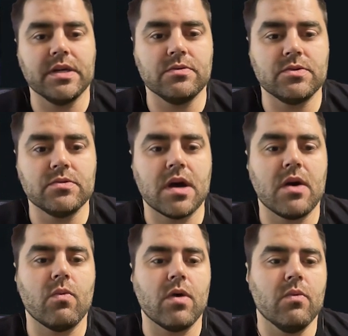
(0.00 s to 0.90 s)
You do
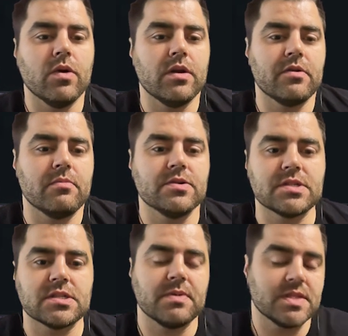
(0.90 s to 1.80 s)
not want one of your most
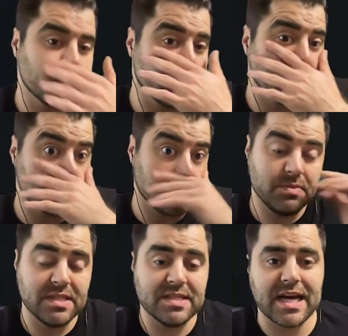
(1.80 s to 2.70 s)
expensive players to
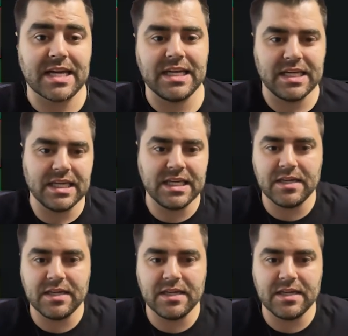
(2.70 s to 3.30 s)
be Zach Edey,